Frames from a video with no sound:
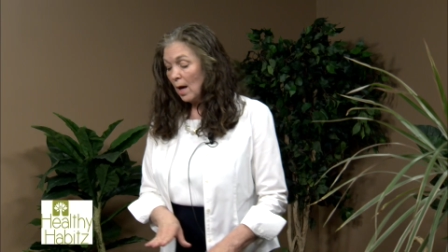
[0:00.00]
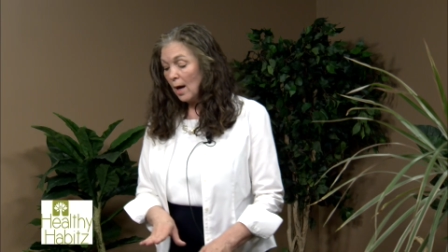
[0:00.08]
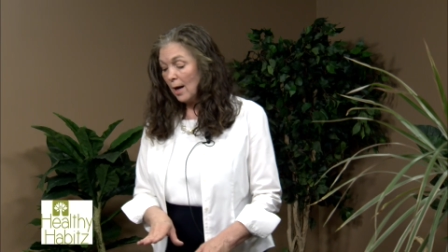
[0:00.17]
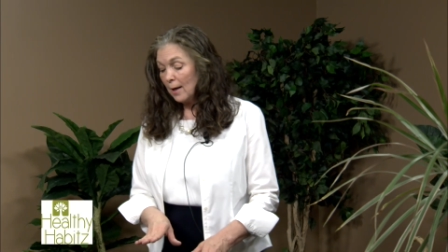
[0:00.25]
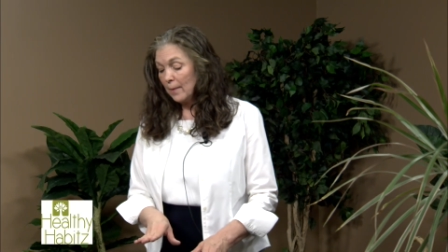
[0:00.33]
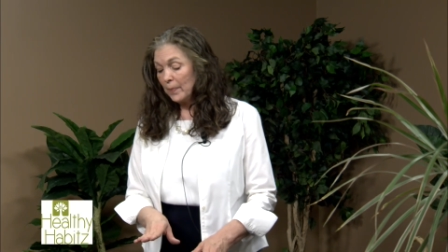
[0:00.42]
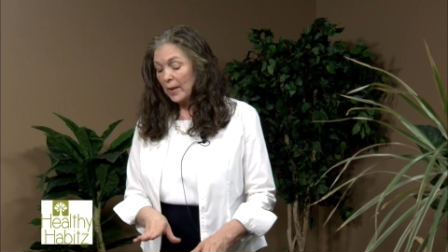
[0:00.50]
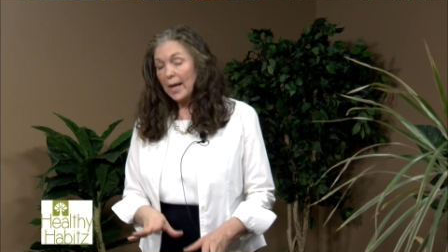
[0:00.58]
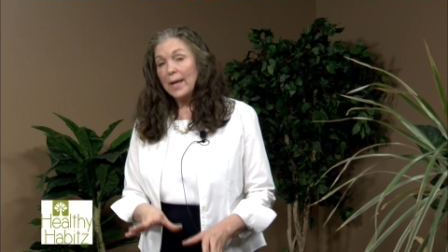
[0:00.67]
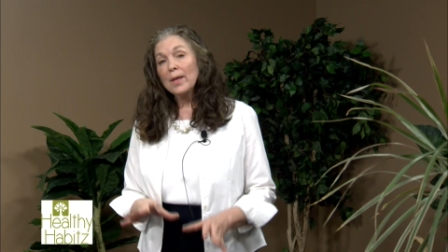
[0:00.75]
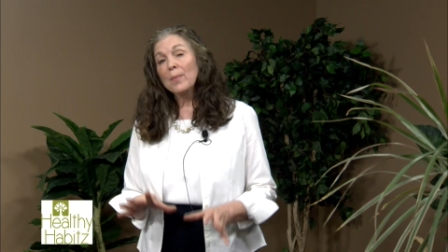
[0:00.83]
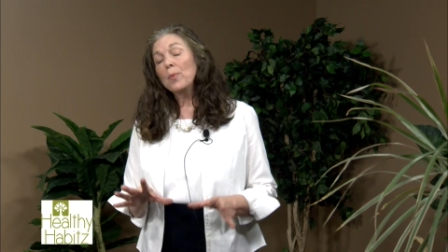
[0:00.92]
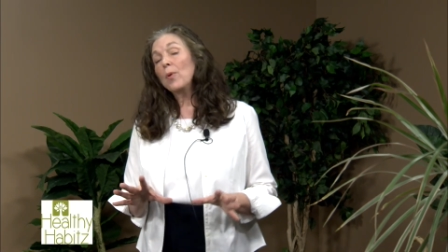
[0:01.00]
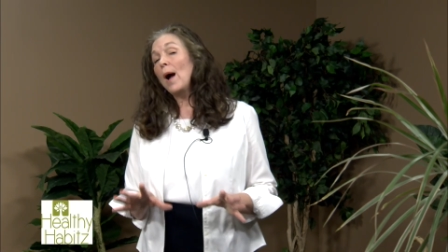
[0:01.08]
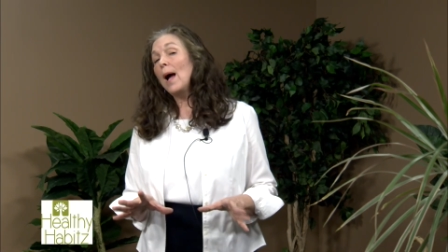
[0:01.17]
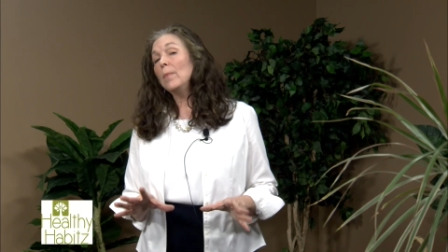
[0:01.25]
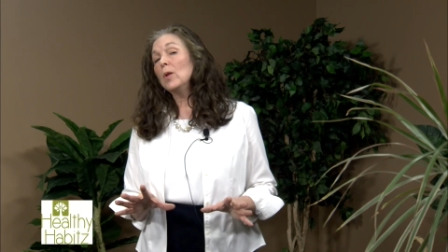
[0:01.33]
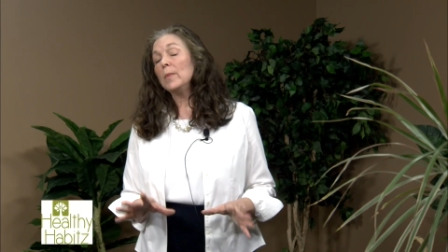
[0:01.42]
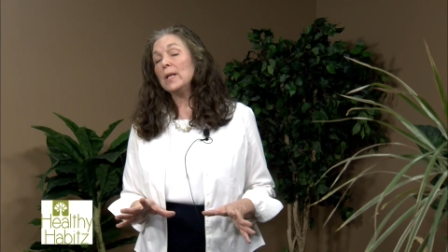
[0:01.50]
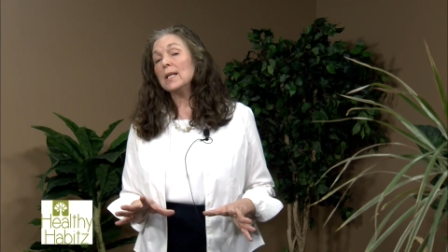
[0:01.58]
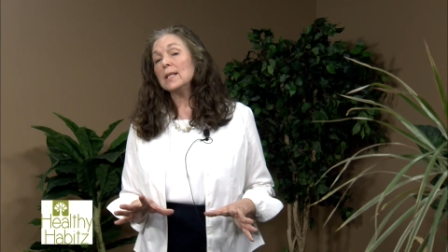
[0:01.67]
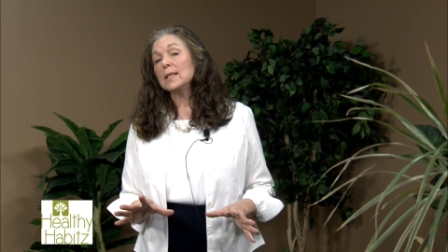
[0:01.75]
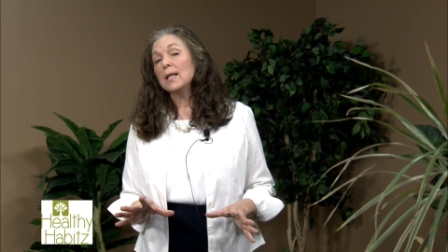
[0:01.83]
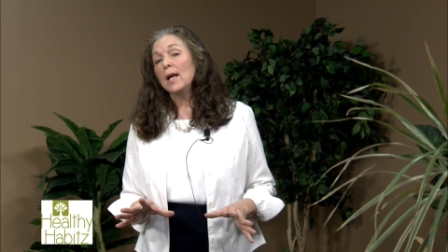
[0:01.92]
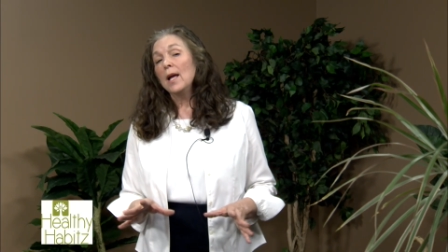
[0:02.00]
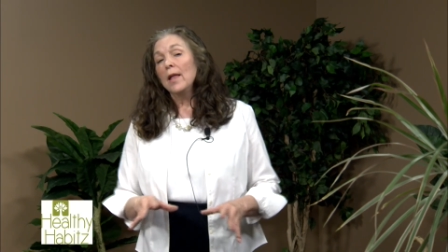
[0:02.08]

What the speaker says: And the problem is